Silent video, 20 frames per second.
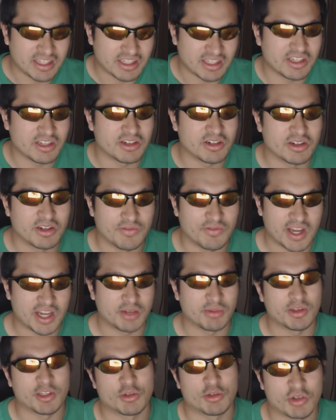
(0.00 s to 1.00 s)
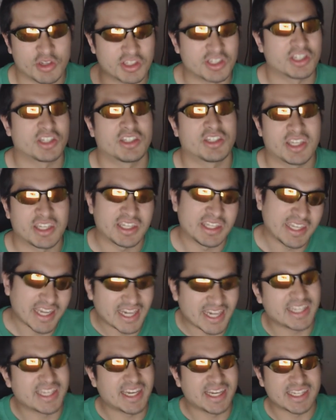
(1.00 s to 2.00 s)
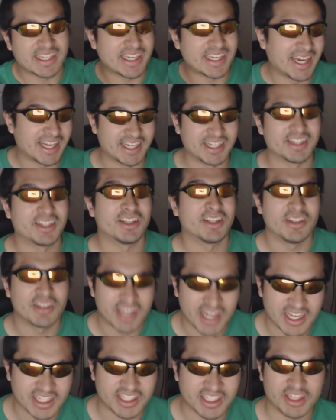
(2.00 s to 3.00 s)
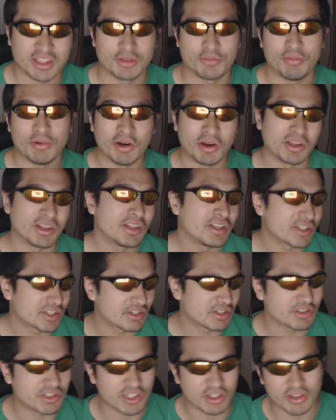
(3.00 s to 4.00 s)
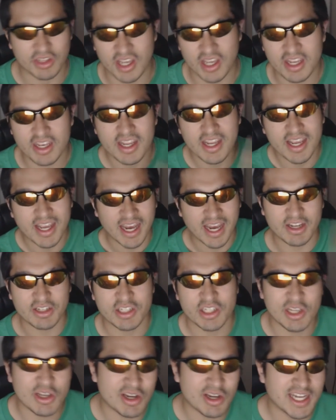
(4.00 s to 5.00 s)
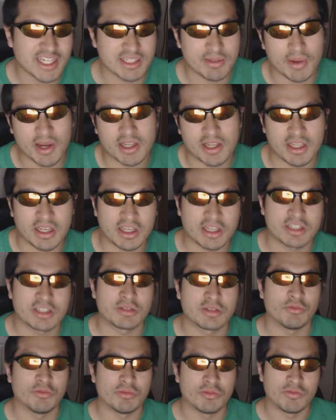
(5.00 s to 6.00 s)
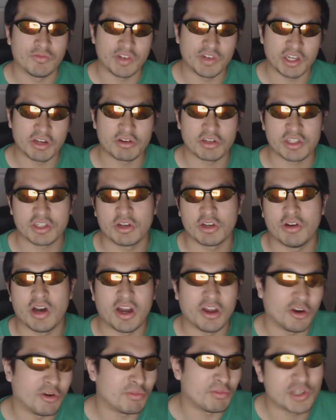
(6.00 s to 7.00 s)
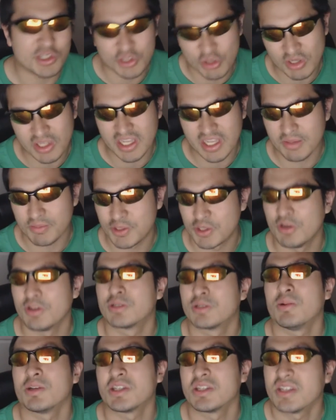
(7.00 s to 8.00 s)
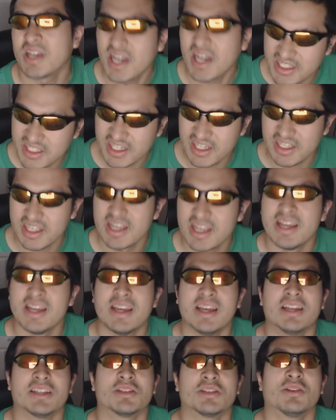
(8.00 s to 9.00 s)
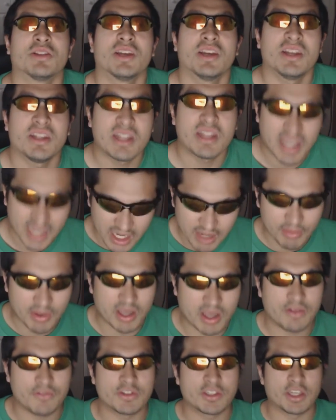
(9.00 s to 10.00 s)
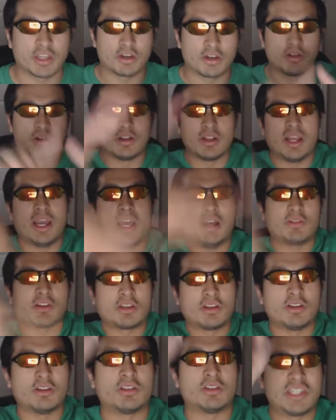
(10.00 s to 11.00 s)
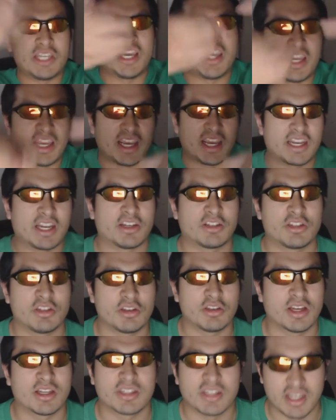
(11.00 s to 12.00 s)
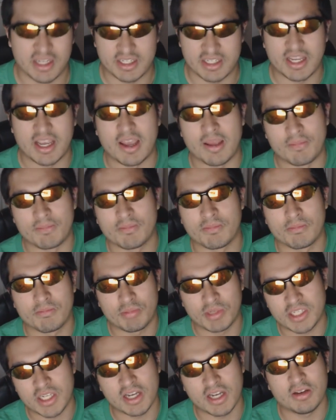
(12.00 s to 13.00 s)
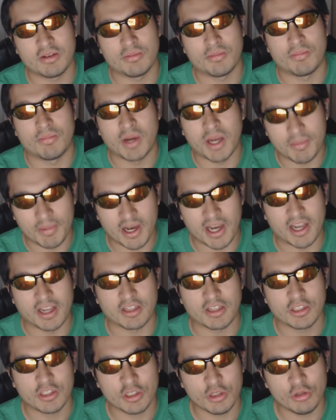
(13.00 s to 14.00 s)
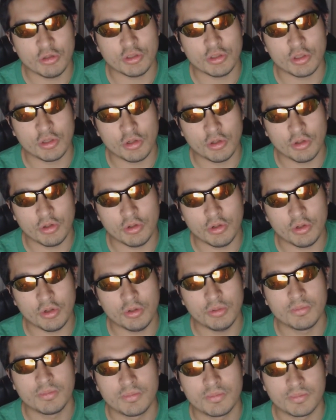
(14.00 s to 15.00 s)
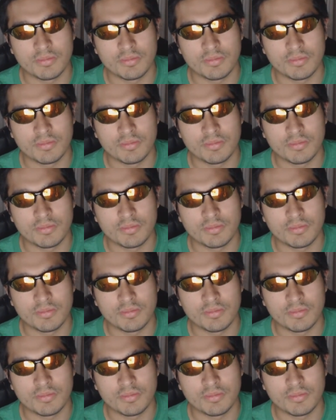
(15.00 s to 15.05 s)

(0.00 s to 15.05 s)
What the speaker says: Year of anime 2016. Yada, yada, yada. You guys get the point. So until then, I'll see you guys in my next video or so. I hope you enjoyed the episode as much as I did. Until then, I'm Alpha Zero. Have a good day, and I'll see you guys next time. Peace out. Bye-bye. Toot-toot-toot.